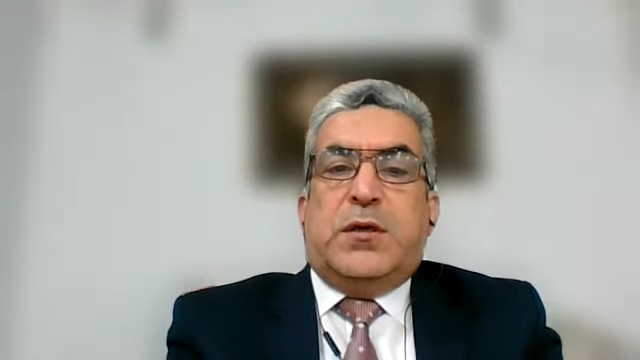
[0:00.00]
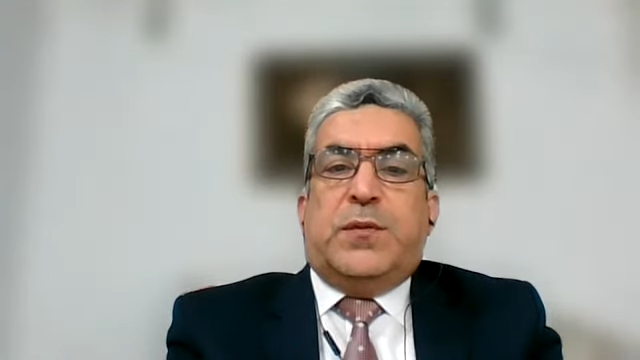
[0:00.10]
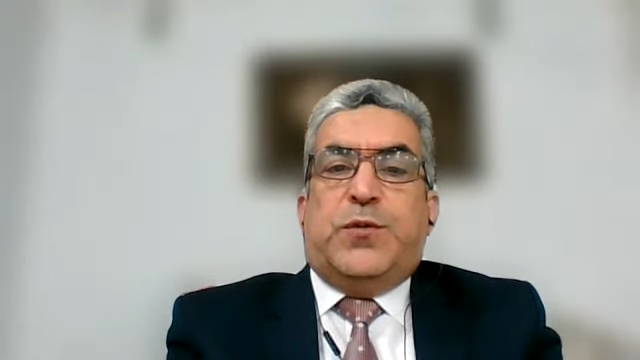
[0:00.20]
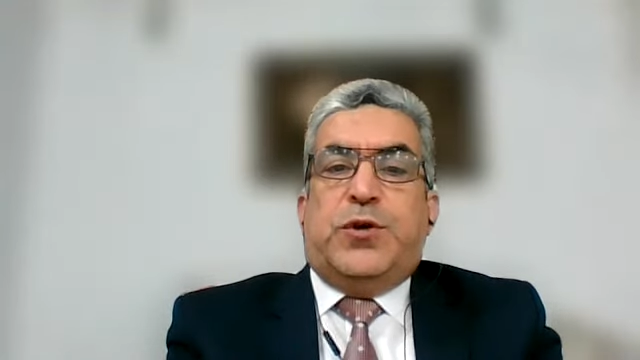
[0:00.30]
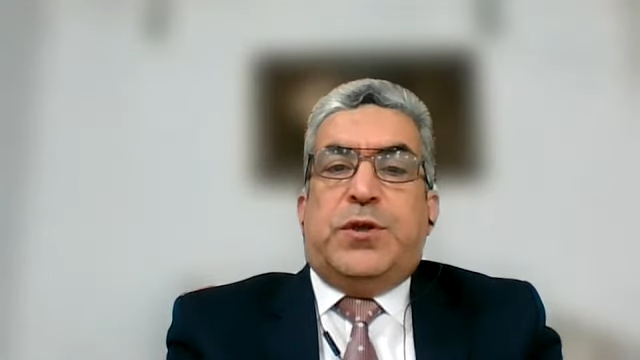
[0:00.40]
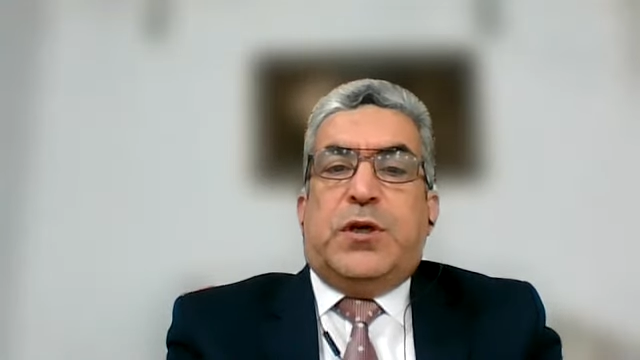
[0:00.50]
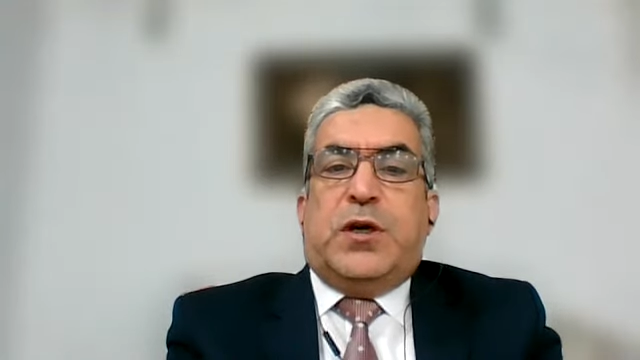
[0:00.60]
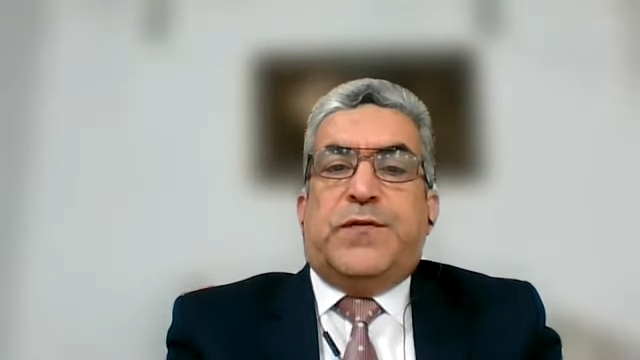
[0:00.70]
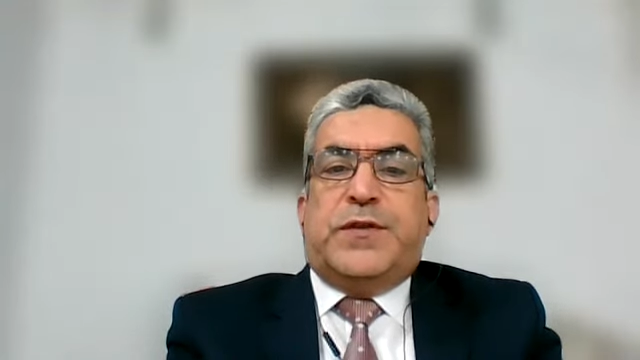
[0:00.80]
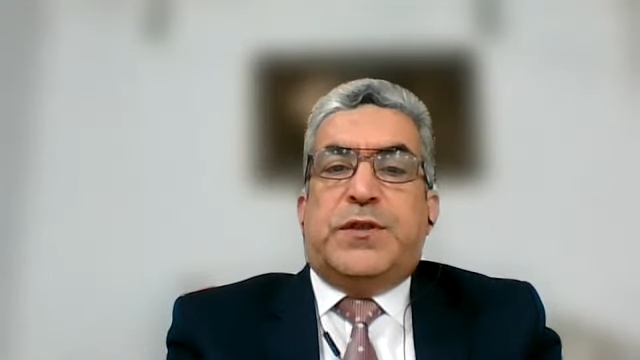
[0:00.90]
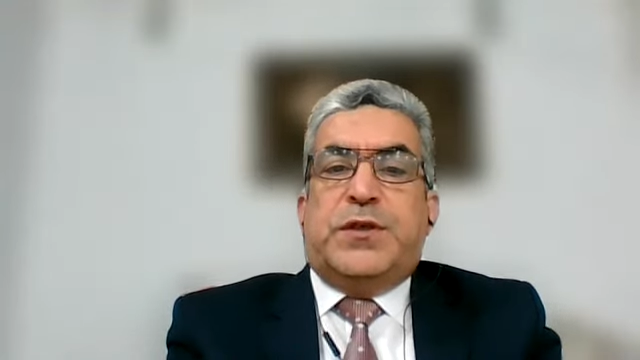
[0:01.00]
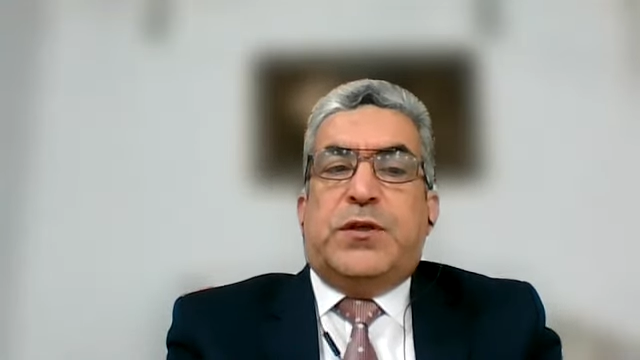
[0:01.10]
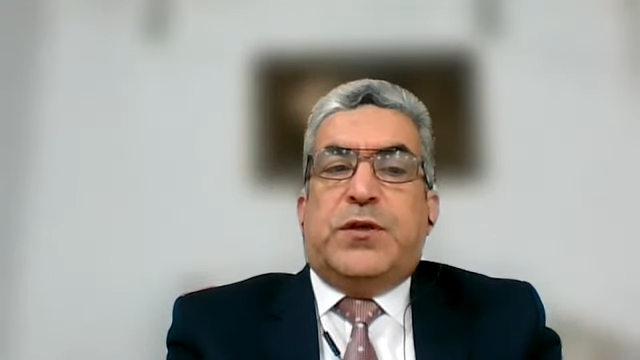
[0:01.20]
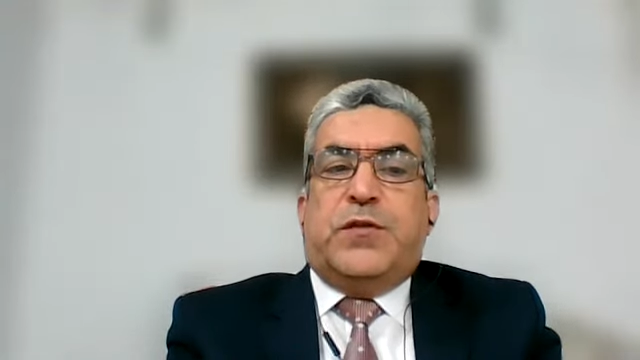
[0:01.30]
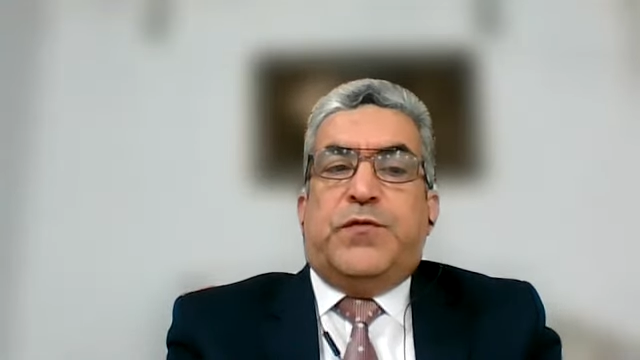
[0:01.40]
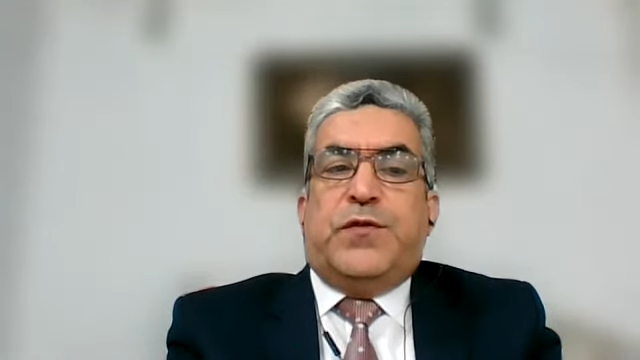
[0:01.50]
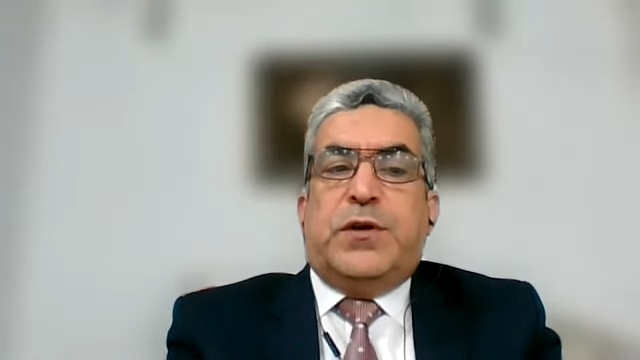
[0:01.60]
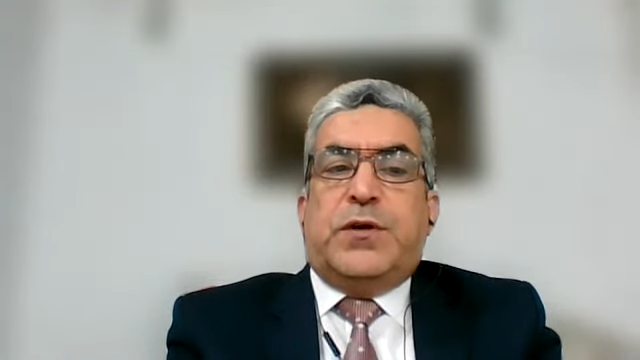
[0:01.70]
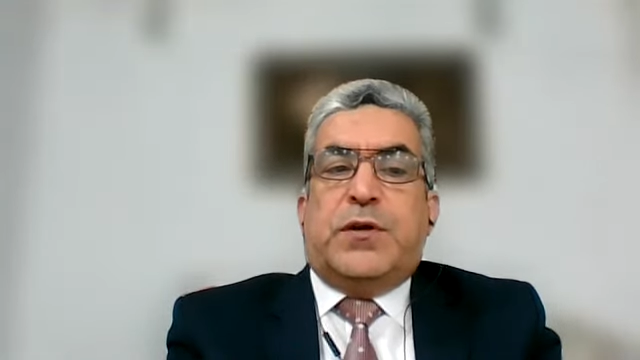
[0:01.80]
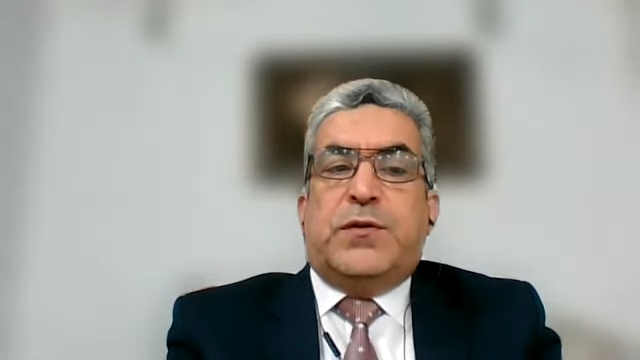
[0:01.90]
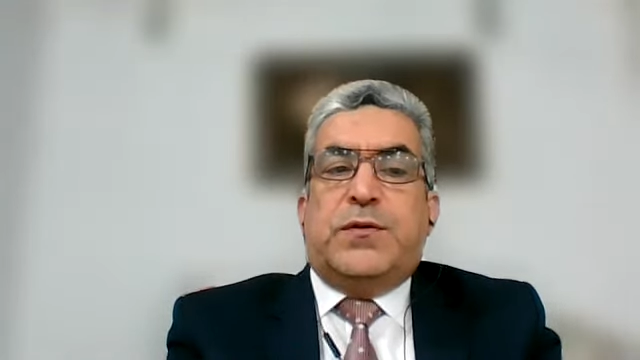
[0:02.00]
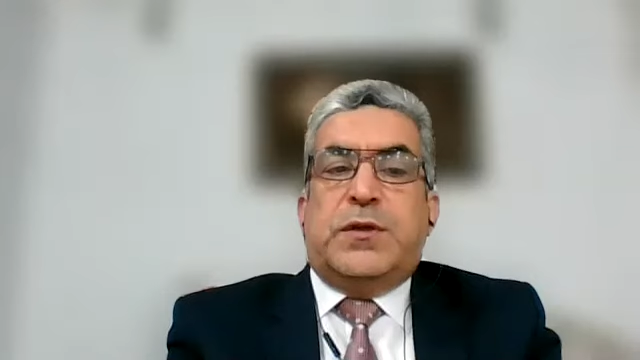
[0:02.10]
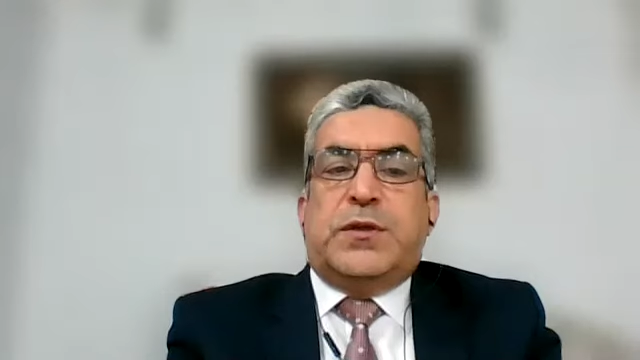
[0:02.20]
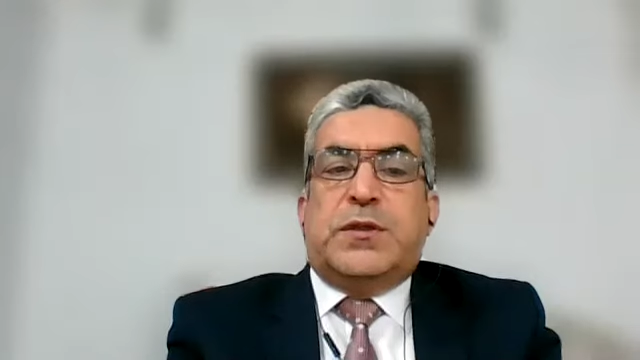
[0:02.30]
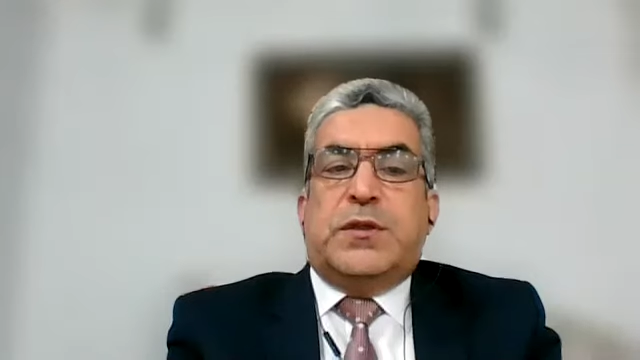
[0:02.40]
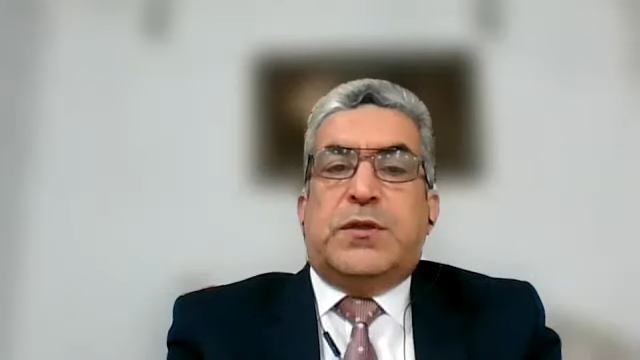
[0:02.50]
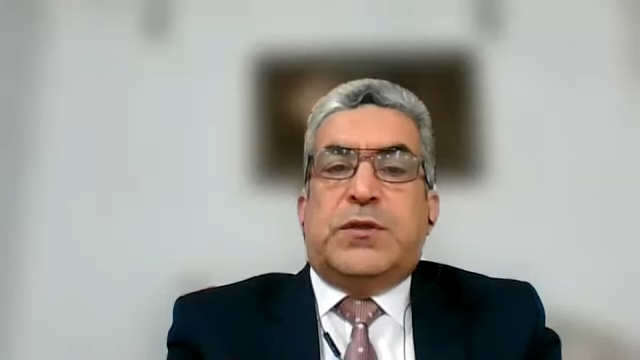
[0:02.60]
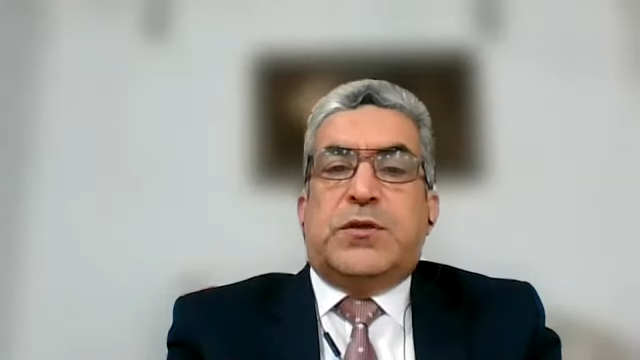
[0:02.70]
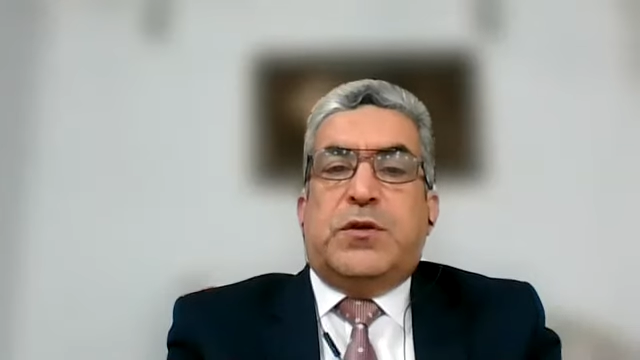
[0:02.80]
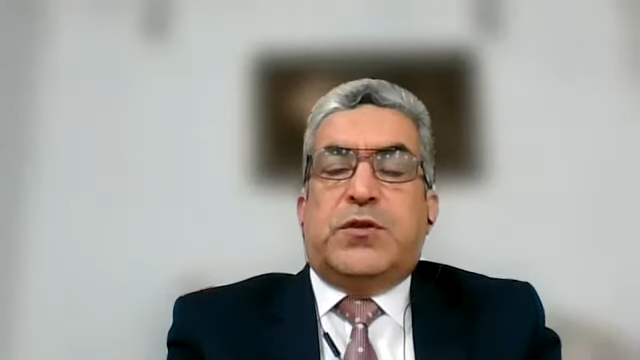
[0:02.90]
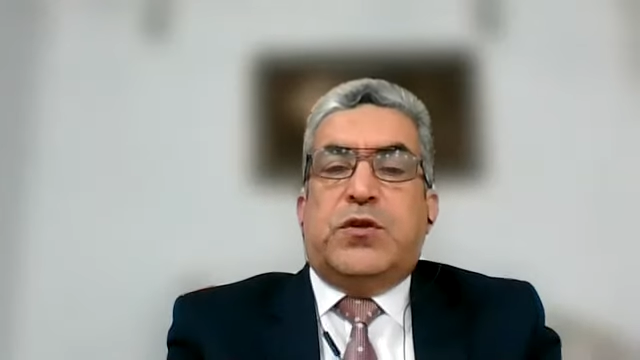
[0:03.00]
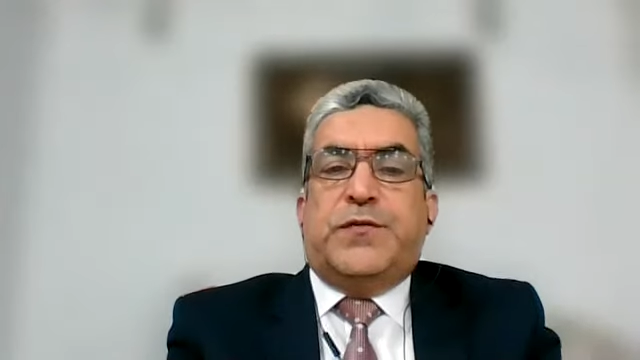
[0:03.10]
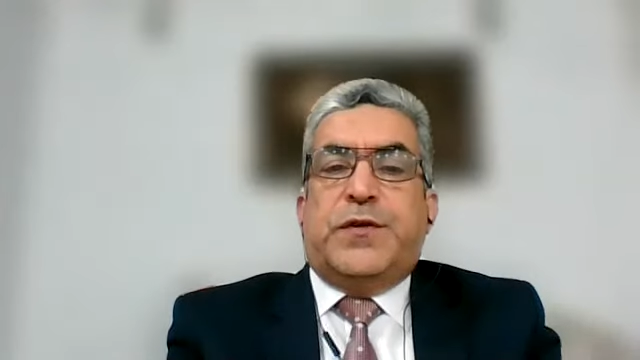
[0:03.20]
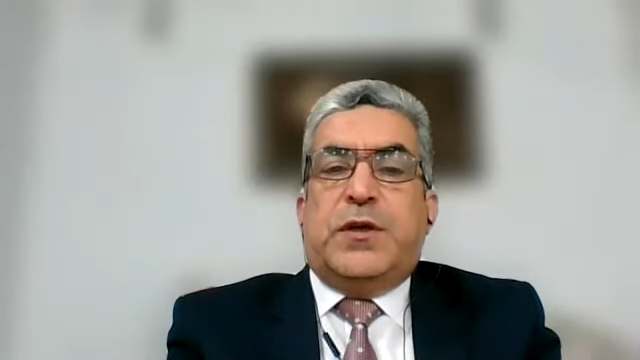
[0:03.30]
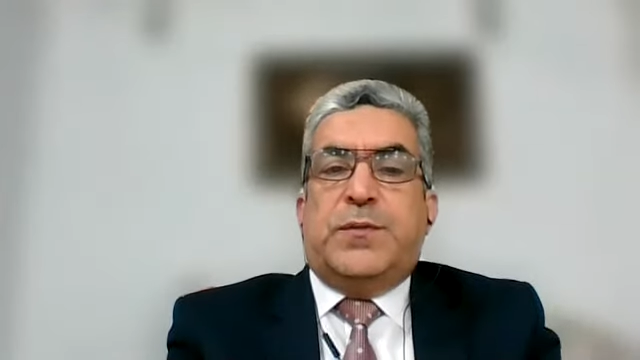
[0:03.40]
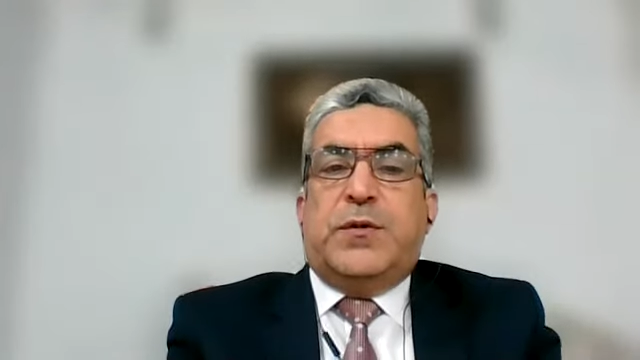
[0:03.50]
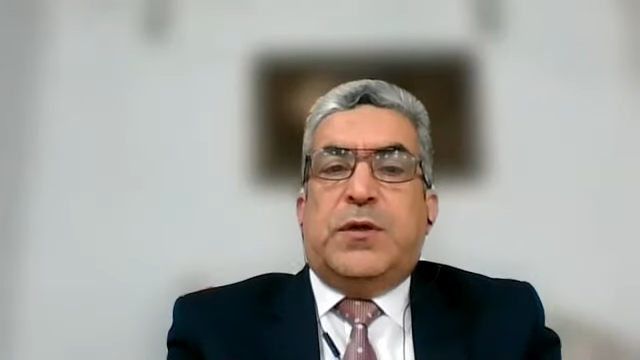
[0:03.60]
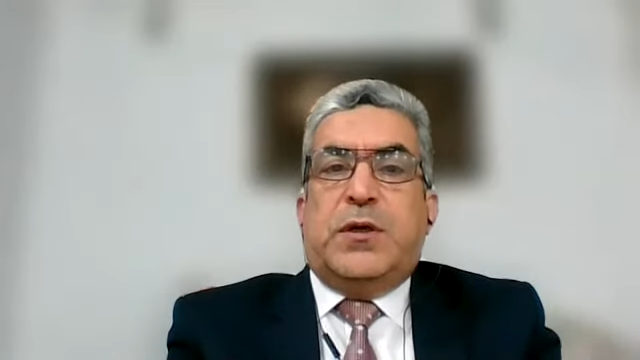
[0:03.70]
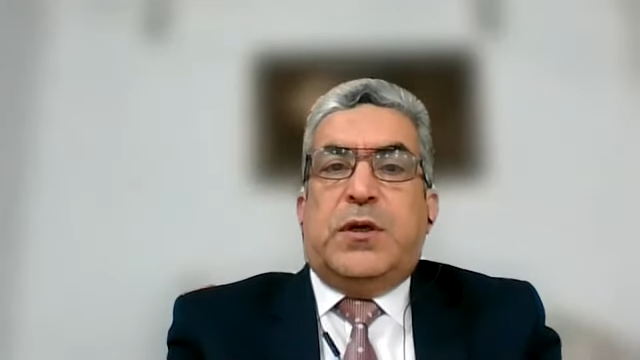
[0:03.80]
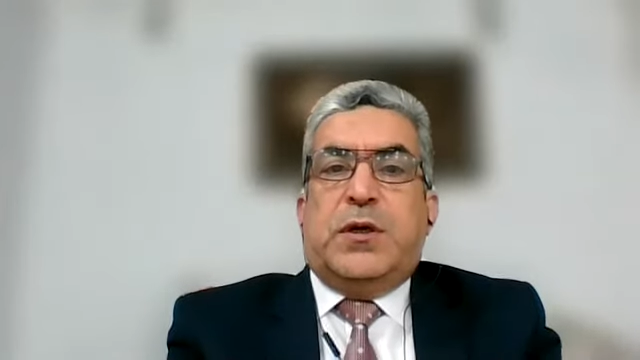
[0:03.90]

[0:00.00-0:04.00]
robotic harvesting of follicular units is also available